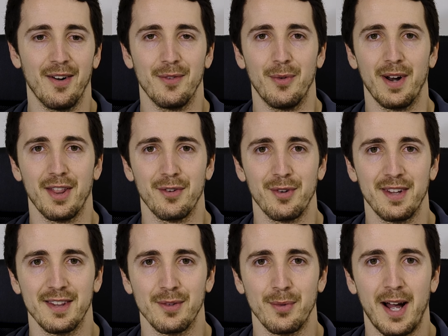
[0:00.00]
one of the
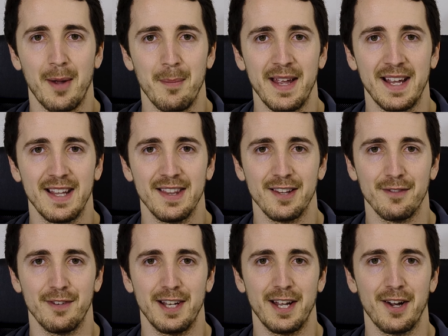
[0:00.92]
reasons why I'm making this
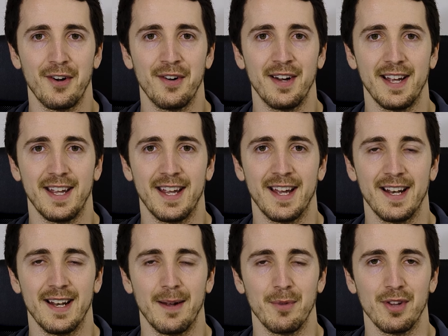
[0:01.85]
video,
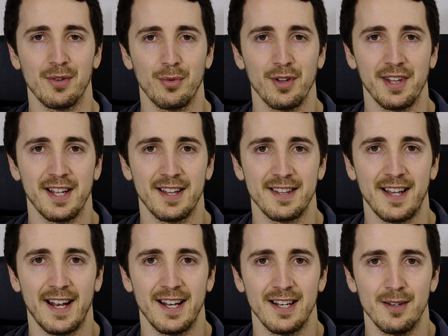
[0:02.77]
and I'm just really
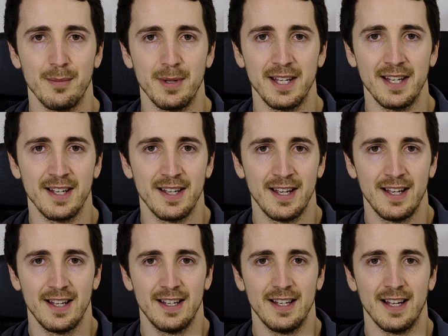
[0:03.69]
excited to be
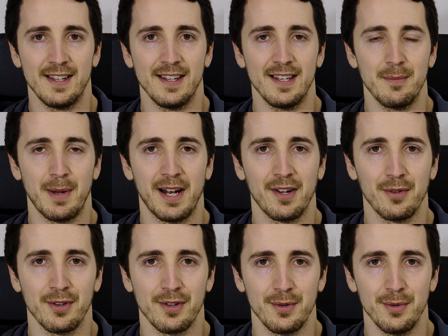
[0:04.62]
attending
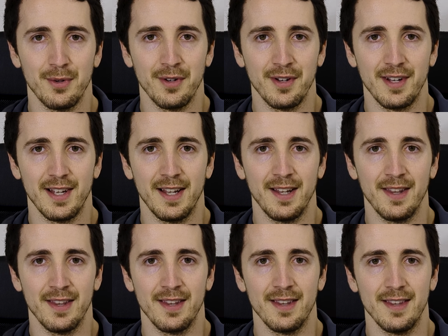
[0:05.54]
medical school
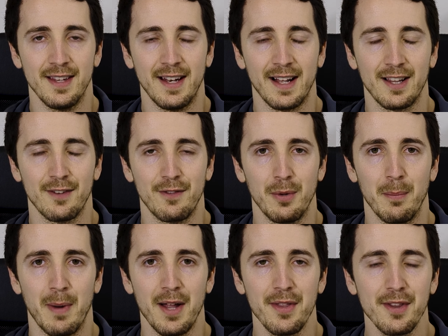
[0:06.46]
in the next few
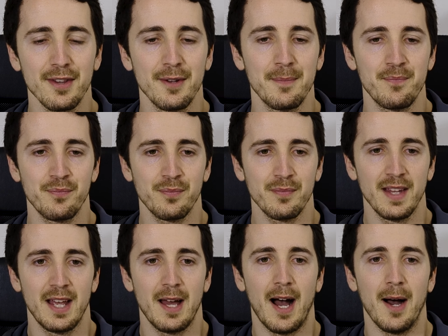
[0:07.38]
months.
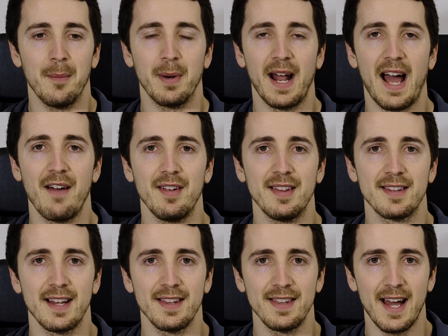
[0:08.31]
But having
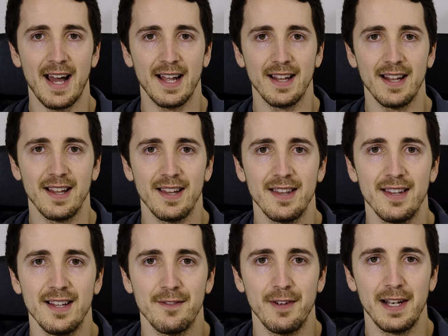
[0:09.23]
said that,
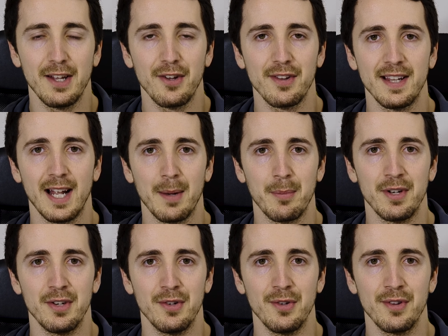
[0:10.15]
these videos that I
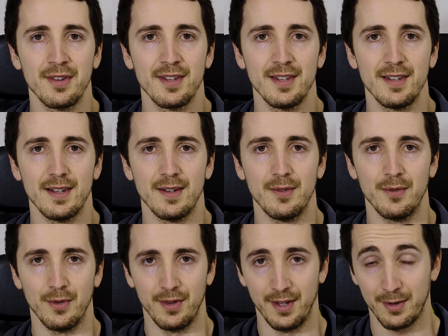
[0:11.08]
produce,
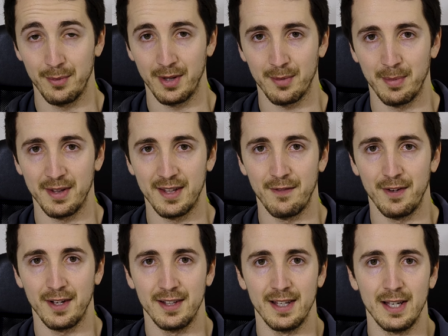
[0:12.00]
this one
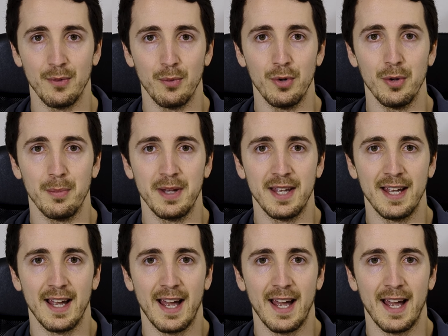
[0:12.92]
specifically will be